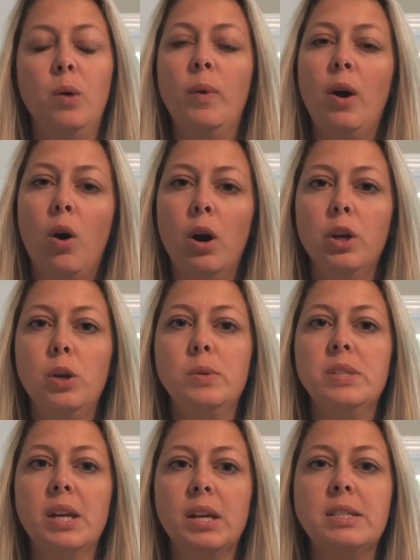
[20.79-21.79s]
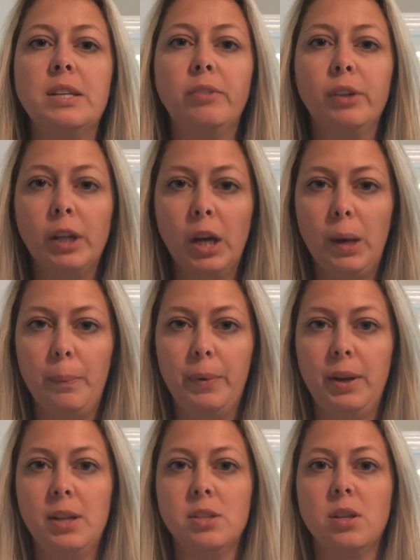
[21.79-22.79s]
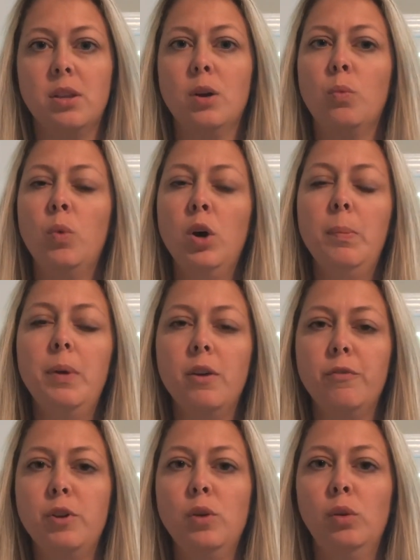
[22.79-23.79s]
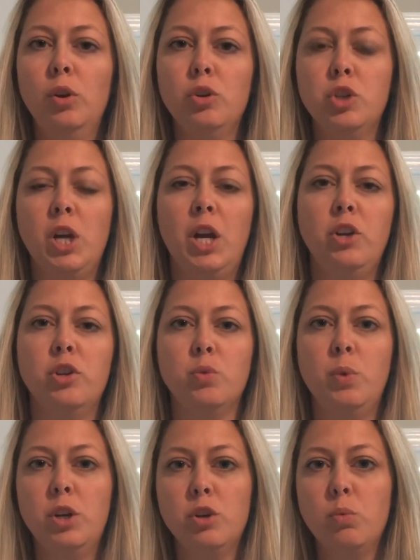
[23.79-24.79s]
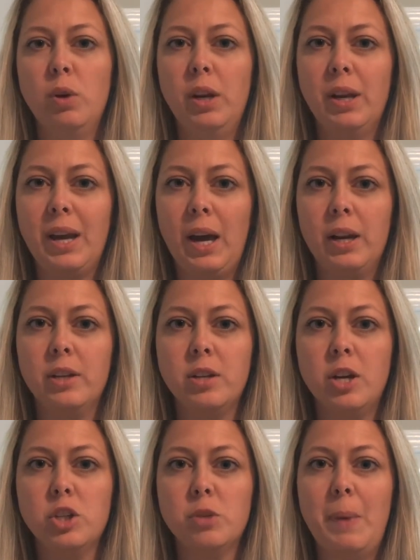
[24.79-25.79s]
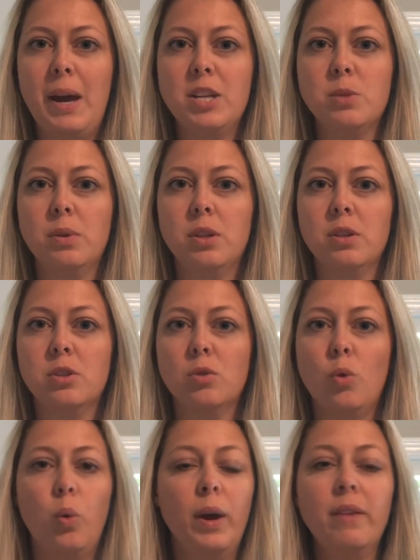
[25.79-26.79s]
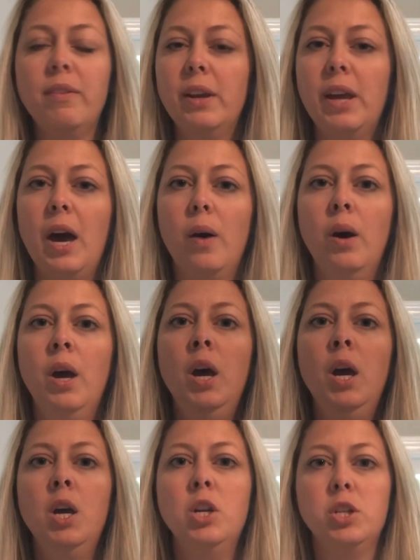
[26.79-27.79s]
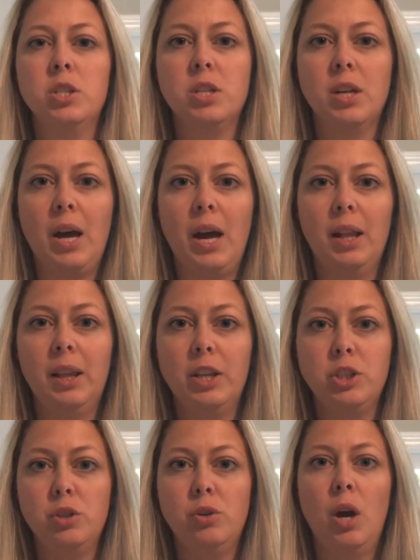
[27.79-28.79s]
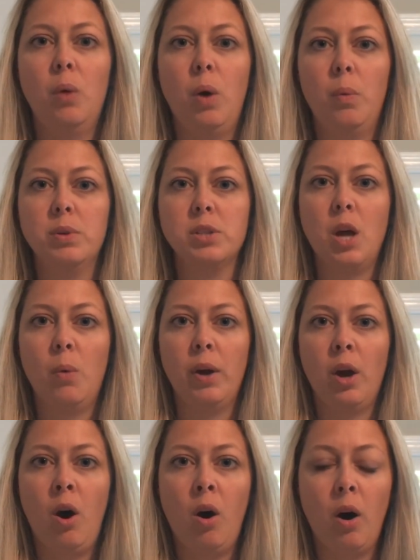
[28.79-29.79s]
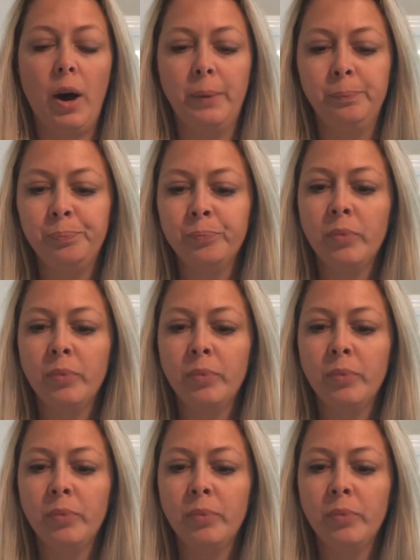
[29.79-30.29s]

We are using a different company, so there will be a few little changes. We just wanted to kind of touch base with this quick video just to kind of let you know what was going on.